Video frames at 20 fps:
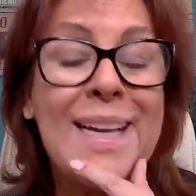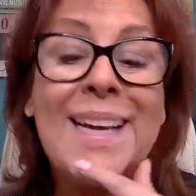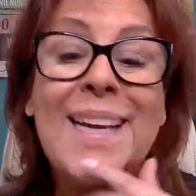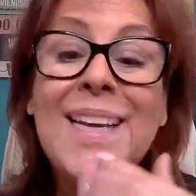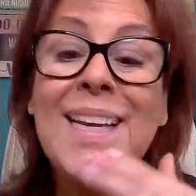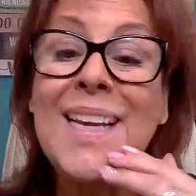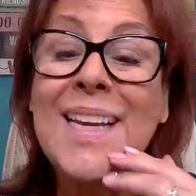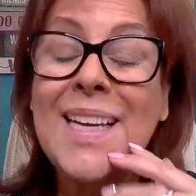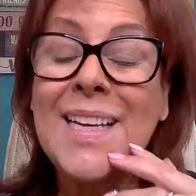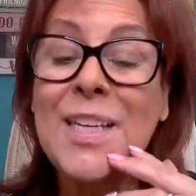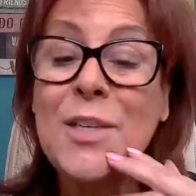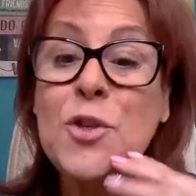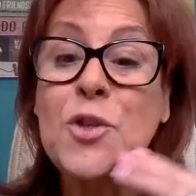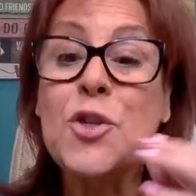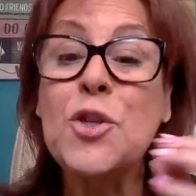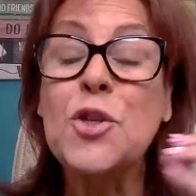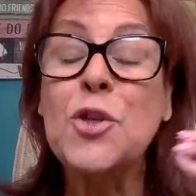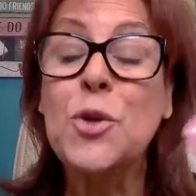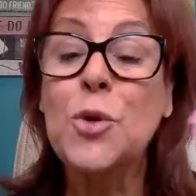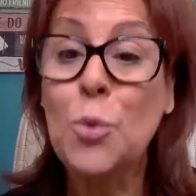It is
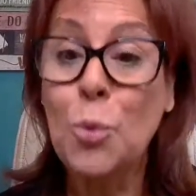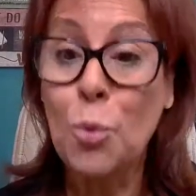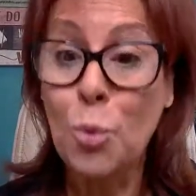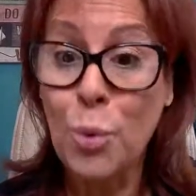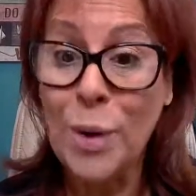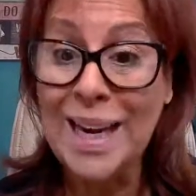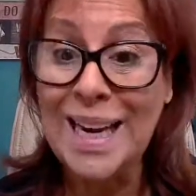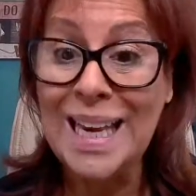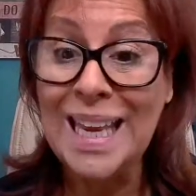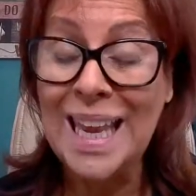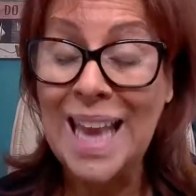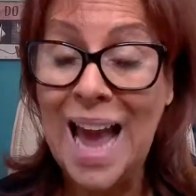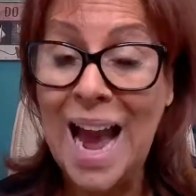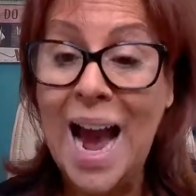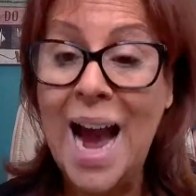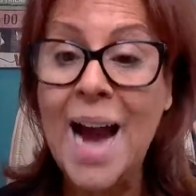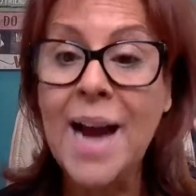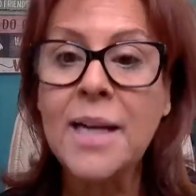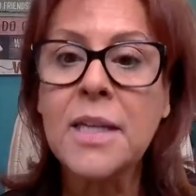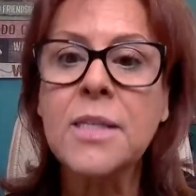to
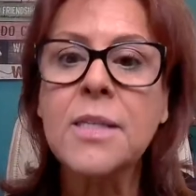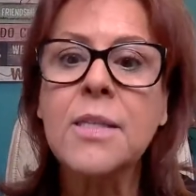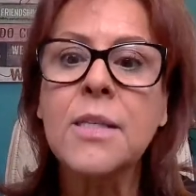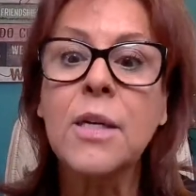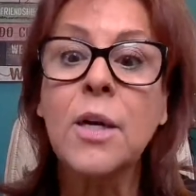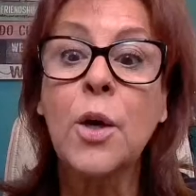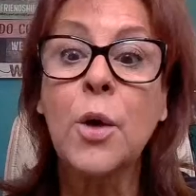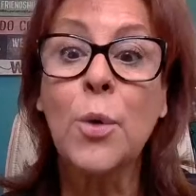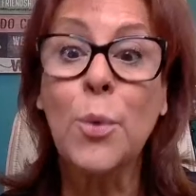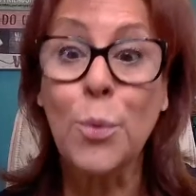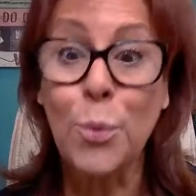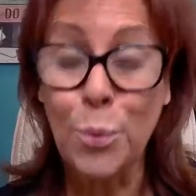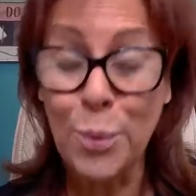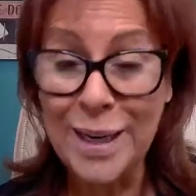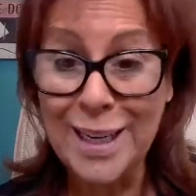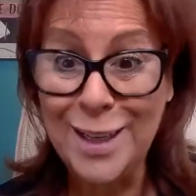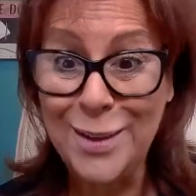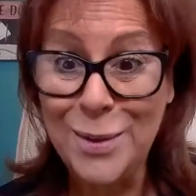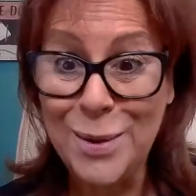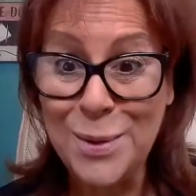relax
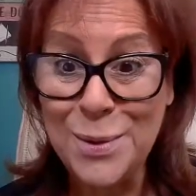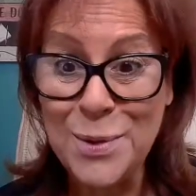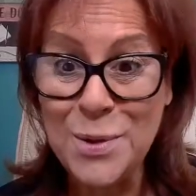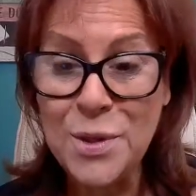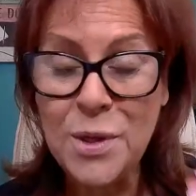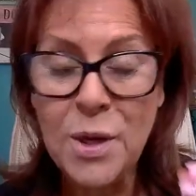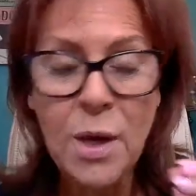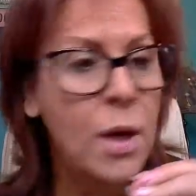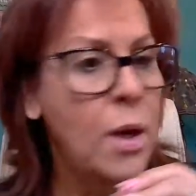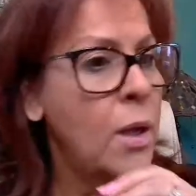wrinkles